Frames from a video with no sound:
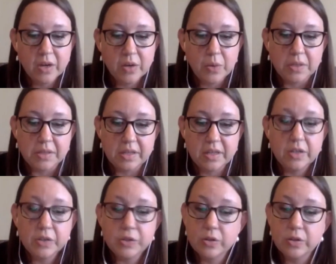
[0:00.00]
While Zinn
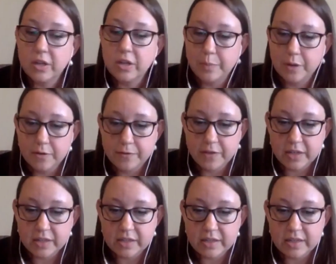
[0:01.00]
is certainly not
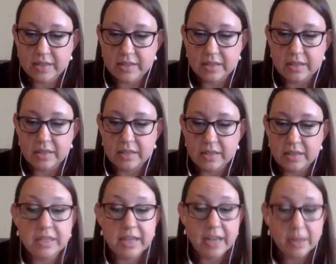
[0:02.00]
perfect, it is at least an
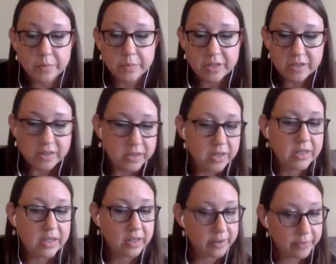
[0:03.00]
attempt to
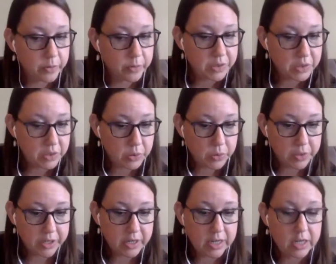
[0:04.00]
tell everyone's
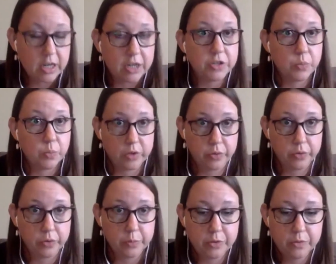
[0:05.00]
story and not just one
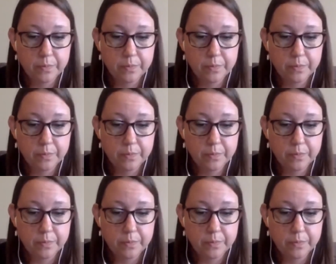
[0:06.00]
group's.